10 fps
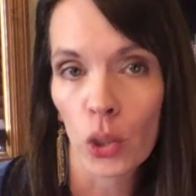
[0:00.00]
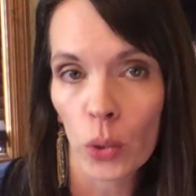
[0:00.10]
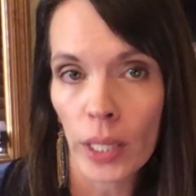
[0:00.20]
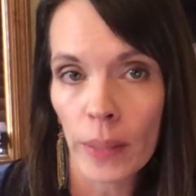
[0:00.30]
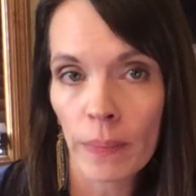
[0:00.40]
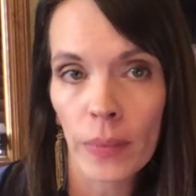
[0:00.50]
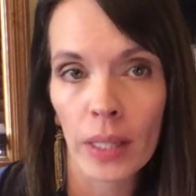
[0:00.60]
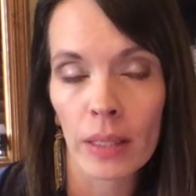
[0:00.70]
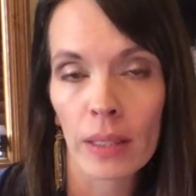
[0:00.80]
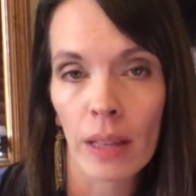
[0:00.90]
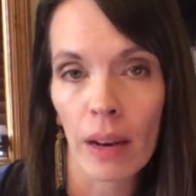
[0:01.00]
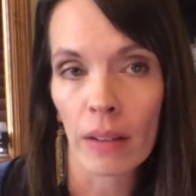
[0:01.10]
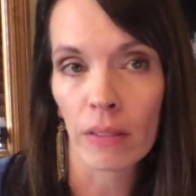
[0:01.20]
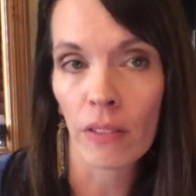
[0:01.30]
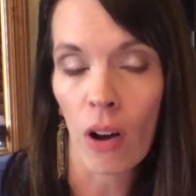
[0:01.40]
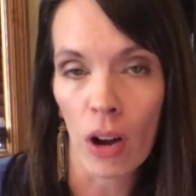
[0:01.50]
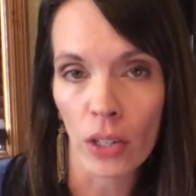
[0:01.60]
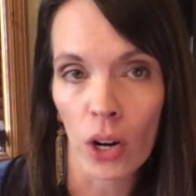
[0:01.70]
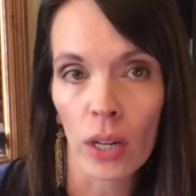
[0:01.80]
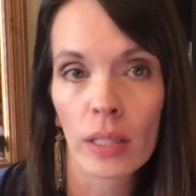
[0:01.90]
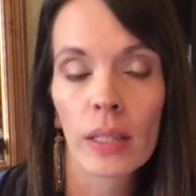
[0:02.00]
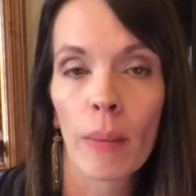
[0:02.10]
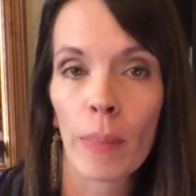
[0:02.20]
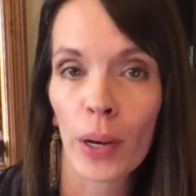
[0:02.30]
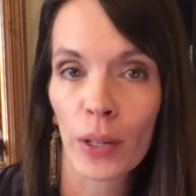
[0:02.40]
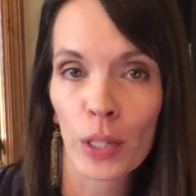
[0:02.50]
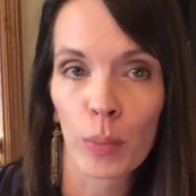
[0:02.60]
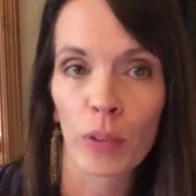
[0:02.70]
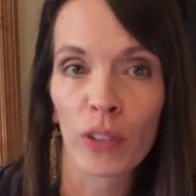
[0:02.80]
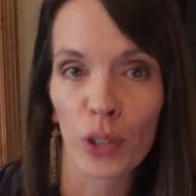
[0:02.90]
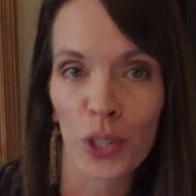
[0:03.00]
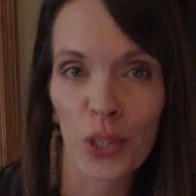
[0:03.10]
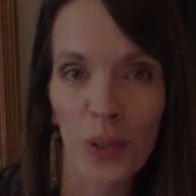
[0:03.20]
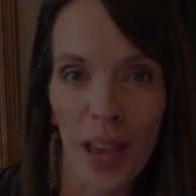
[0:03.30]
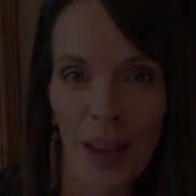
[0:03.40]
tree instead of On Guard. Some parents prefer to do that.